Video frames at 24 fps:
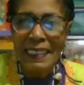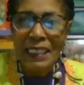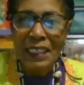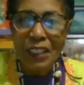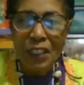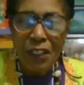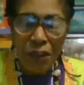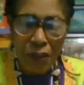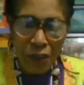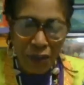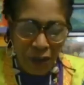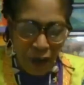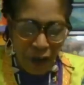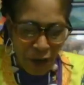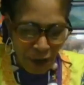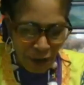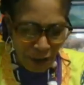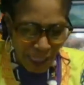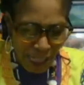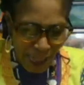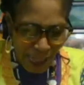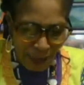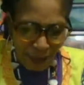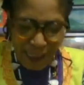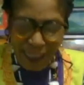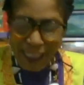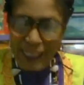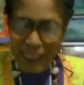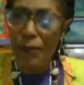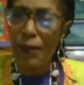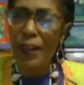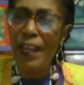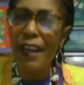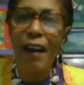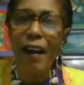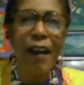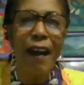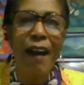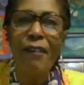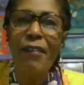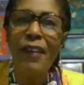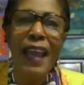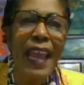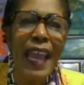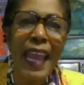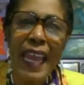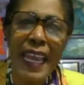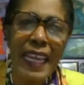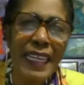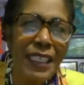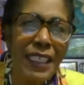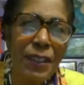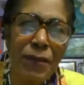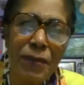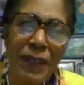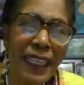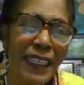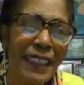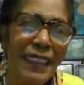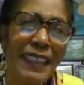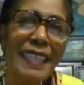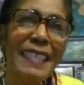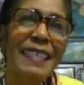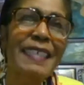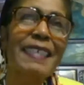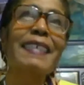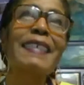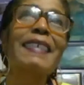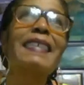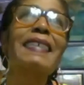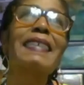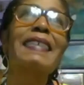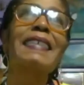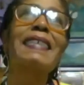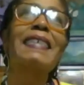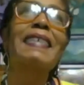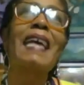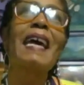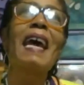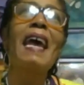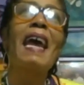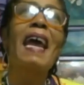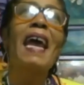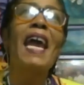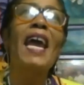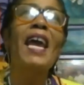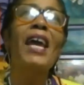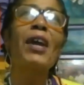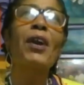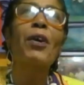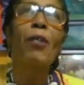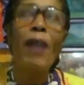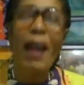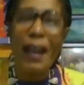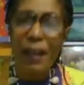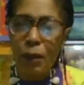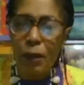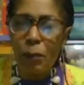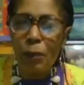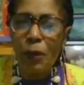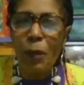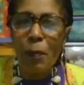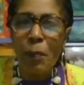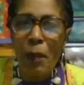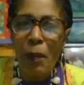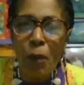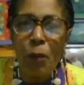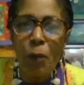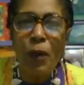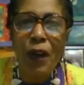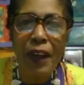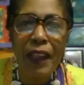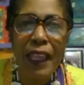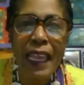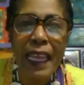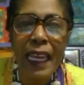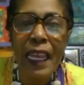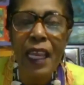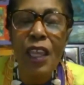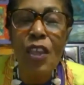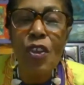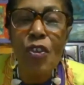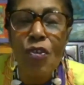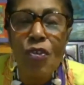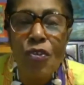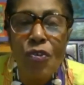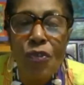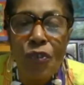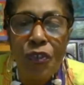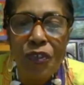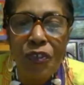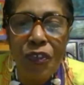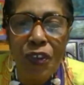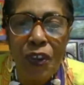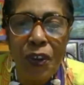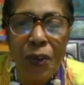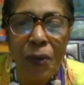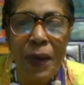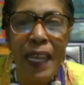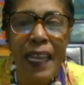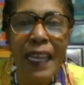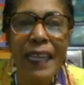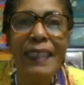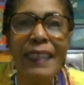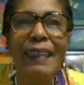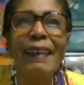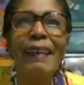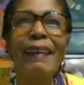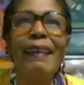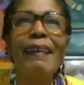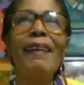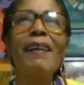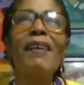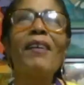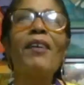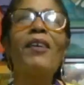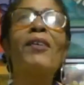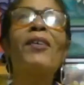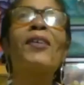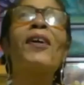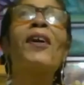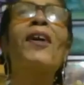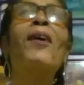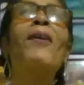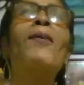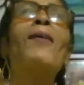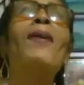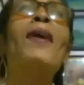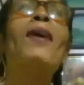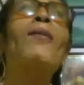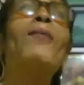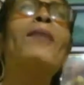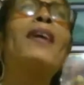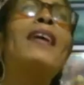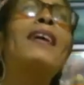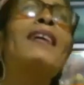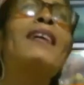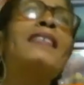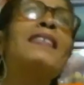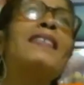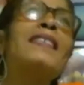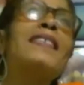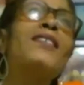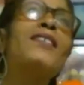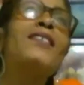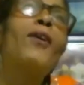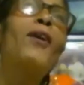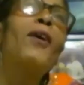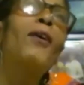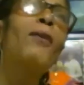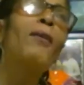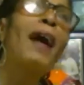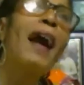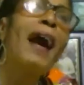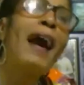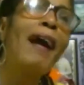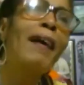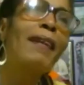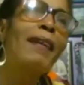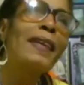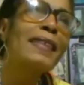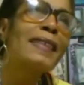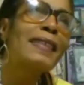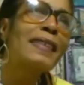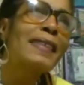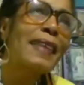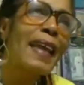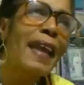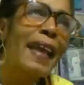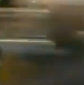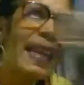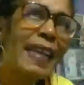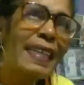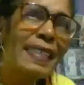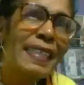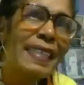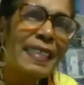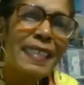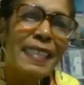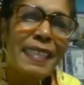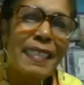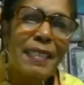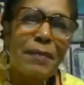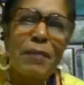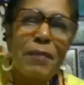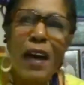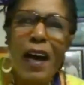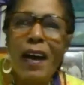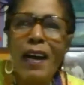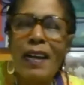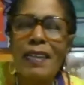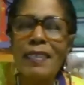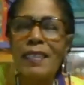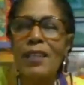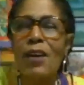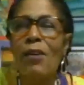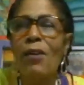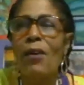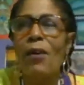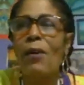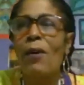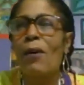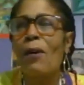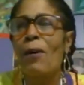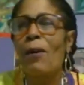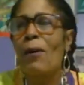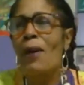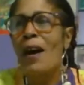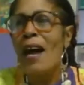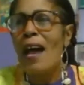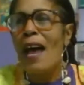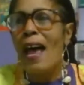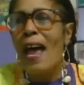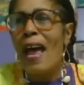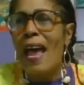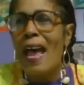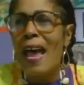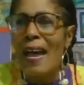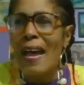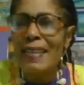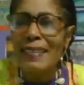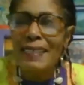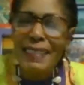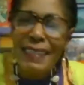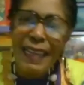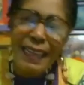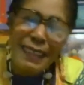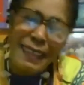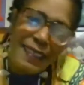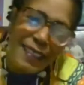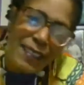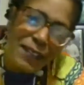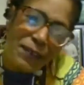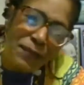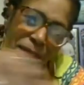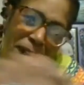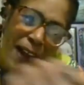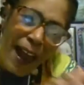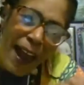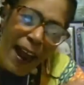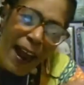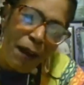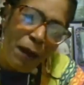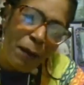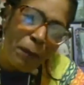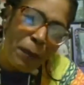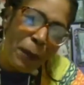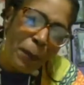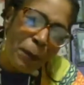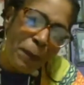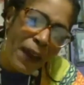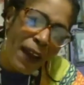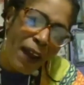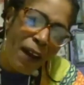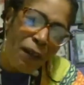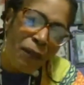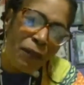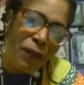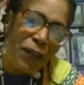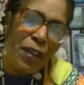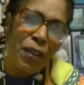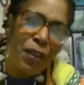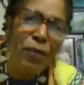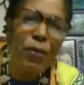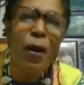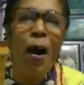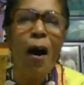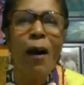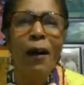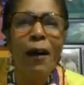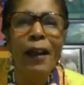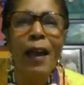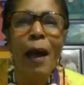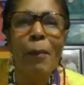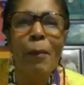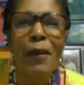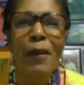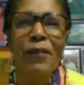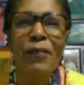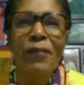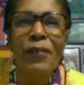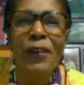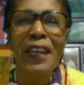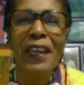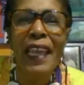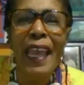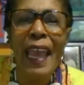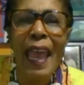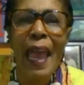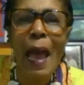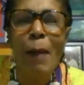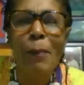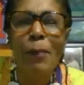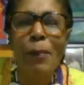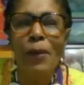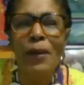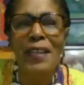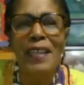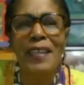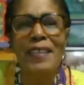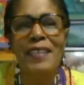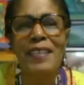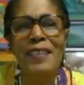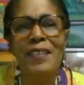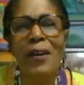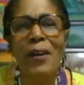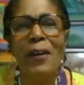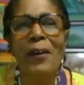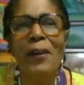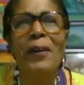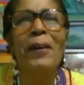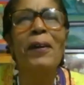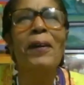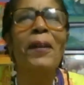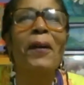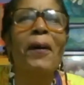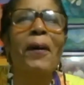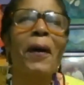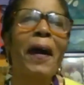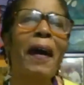You know that we are of an age where this is incredible, but we're getting used to it. You know, where we could just go around and sage and smudge the whole ancestor fire and prepare for you all coming for camp or the circle